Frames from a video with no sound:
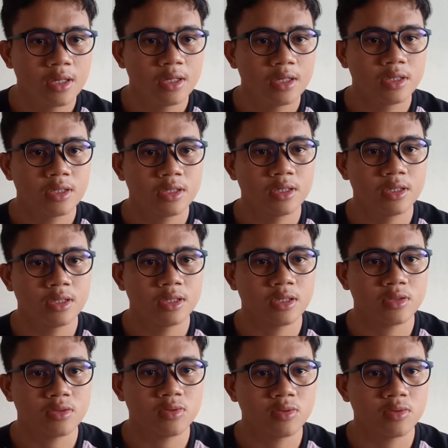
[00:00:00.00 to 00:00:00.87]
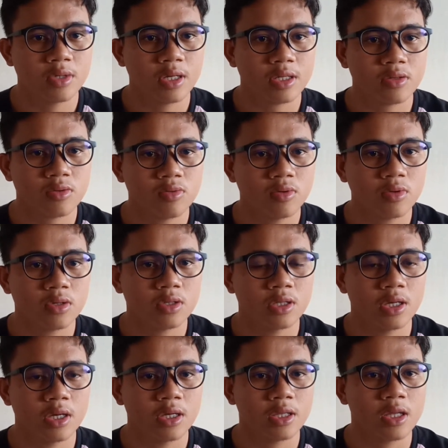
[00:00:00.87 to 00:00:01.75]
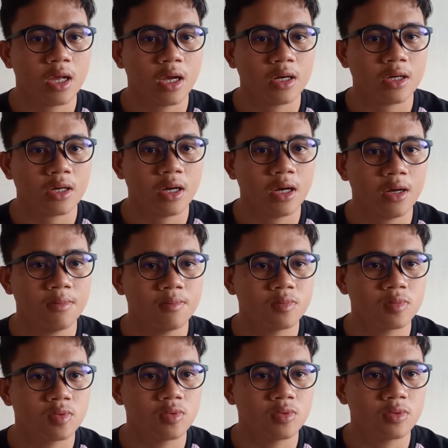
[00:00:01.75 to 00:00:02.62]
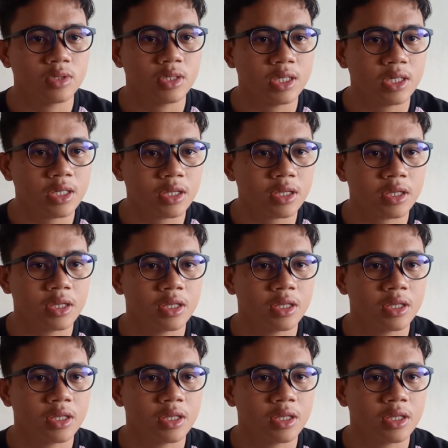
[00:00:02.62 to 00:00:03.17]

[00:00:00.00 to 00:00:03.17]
to return the diagram to its